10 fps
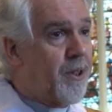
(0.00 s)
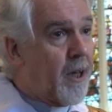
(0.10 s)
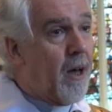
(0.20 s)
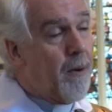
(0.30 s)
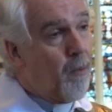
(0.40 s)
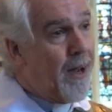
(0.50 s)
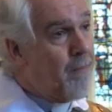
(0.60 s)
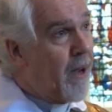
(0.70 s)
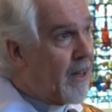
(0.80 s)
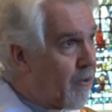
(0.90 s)
to go,
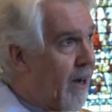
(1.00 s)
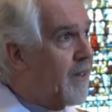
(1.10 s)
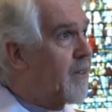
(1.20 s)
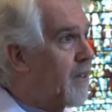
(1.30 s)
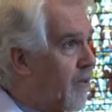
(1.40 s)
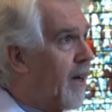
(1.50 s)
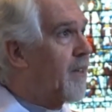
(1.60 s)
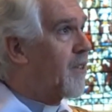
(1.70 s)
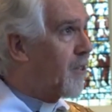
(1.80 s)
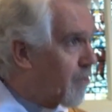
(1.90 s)
where my
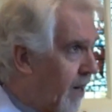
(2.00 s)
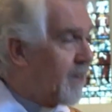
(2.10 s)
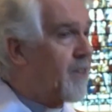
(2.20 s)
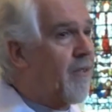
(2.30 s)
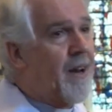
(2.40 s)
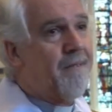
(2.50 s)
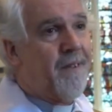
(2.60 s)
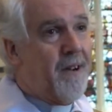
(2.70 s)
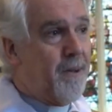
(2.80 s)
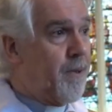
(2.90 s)

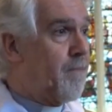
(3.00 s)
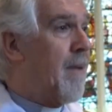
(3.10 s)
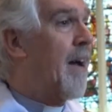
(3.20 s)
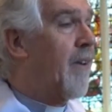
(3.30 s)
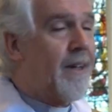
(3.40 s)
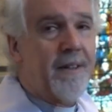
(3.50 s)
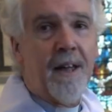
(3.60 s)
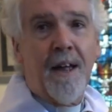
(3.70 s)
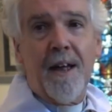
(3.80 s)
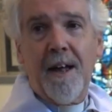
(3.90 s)
great-great-great-grandfather was married
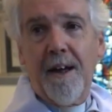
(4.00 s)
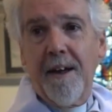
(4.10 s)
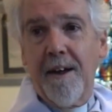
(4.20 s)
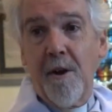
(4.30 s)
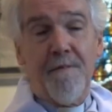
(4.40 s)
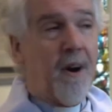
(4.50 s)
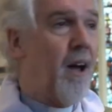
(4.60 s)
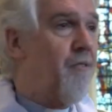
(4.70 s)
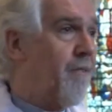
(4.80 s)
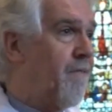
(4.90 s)
over
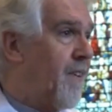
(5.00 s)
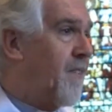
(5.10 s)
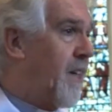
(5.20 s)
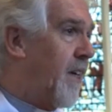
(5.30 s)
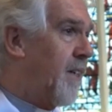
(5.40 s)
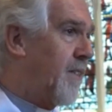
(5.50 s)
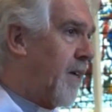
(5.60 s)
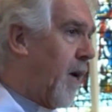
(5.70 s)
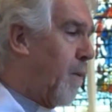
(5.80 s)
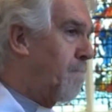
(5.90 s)
150 years
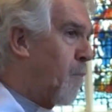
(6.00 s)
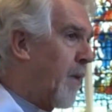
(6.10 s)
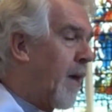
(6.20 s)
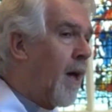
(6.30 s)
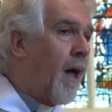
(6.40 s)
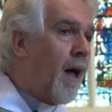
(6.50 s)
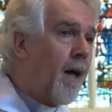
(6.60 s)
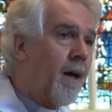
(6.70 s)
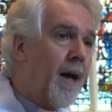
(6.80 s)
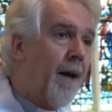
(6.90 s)
ago.
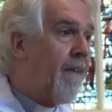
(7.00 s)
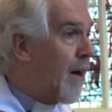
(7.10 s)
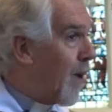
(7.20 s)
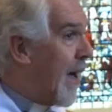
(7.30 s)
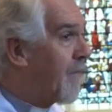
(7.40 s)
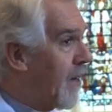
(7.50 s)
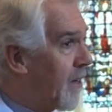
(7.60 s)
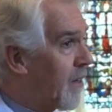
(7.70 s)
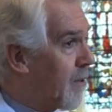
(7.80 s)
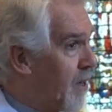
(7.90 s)
And they were having
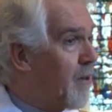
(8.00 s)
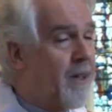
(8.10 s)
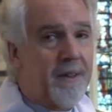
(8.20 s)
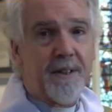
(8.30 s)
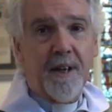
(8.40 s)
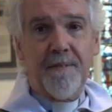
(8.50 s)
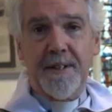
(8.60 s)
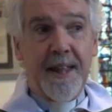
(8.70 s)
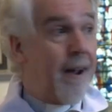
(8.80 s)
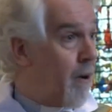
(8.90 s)
a communion service
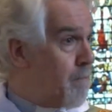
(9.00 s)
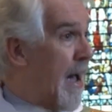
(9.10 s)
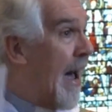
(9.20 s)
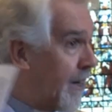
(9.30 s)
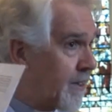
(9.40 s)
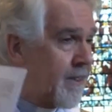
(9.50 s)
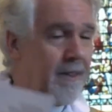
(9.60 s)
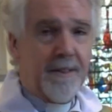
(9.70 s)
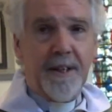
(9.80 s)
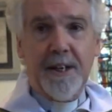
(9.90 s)
there, a mass,
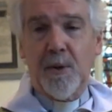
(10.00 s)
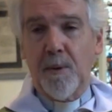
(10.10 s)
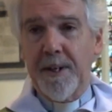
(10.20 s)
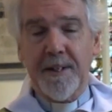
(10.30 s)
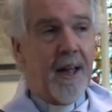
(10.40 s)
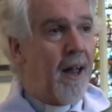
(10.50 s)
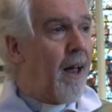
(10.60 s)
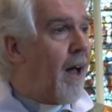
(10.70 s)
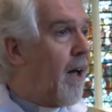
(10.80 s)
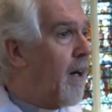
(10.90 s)
as they call it,
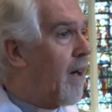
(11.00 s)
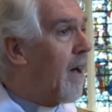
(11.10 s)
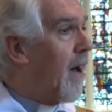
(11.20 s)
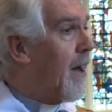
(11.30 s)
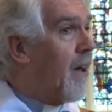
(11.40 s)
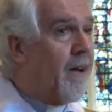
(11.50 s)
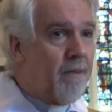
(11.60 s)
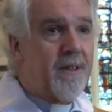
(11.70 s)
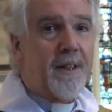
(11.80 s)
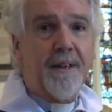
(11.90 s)
and I
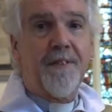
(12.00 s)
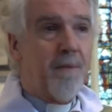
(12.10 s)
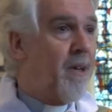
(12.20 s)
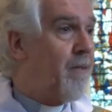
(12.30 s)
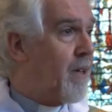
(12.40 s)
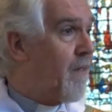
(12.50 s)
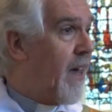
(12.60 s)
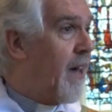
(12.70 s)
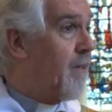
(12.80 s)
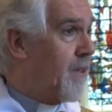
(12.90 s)
received communion
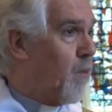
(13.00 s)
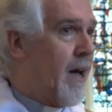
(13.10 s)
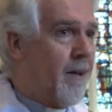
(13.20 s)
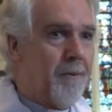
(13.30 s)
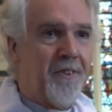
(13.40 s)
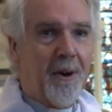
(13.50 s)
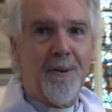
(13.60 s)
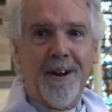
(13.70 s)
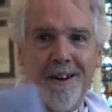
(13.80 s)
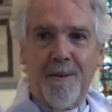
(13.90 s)
there as well.
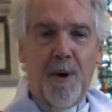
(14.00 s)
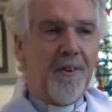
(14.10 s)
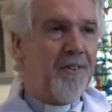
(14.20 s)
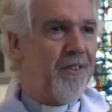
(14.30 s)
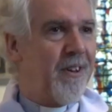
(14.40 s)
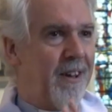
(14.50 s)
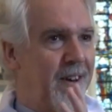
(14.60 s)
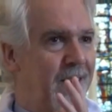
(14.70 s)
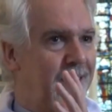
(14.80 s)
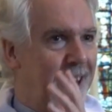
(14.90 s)
So once in
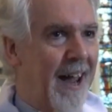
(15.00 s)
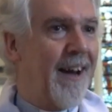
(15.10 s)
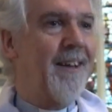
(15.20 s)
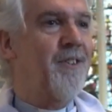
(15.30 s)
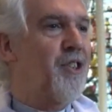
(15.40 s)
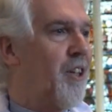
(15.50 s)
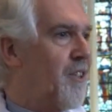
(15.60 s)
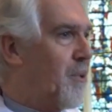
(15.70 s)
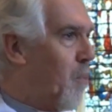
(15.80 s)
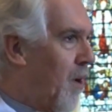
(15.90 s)
an Anglican
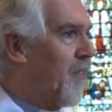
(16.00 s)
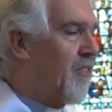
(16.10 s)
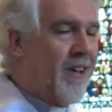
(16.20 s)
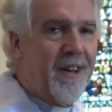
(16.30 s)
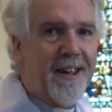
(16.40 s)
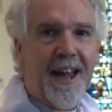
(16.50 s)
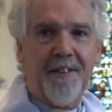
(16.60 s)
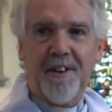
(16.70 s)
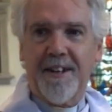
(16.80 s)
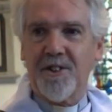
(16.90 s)
church and once in a
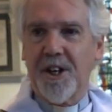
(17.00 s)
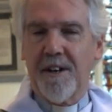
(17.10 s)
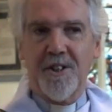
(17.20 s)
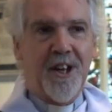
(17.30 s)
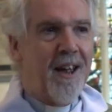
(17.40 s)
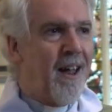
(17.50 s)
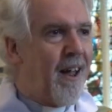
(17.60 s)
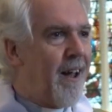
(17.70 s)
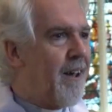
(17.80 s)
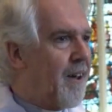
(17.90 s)
Catholic church.
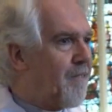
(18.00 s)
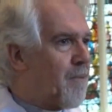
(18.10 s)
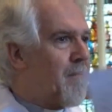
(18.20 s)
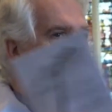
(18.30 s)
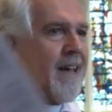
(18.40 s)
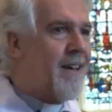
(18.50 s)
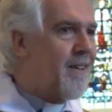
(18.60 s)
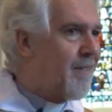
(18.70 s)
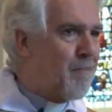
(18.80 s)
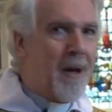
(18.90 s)
And for
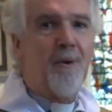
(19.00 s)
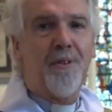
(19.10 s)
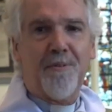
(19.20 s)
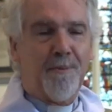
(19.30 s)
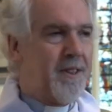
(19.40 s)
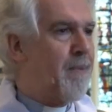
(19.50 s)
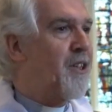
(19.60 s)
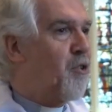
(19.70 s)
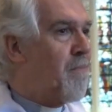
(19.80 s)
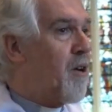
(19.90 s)
me, both were
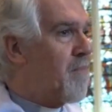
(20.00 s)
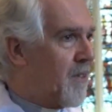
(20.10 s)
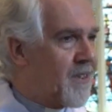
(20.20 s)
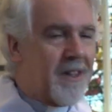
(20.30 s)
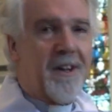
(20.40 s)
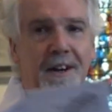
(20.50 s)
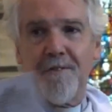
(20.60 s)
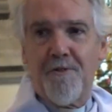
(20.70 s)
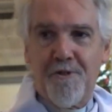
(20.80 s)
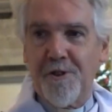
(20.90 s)
special moments that kind
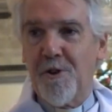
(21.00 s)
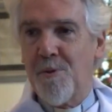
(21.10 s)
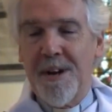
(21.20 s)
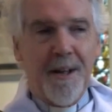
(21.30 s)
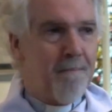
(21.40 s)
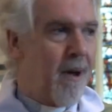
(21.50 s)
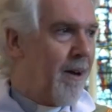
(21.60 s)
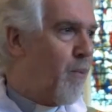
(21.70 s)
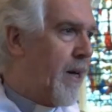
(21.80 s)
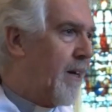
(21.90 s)
of drew
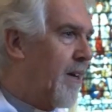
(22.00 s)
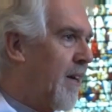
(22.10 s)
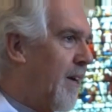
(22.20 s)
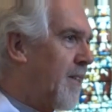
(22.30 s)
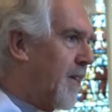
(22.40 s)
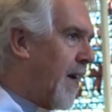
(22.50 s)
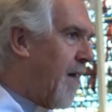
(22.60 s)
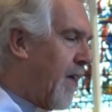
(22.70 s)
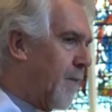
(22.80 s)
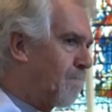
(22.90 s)
my week
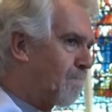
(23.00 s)
together.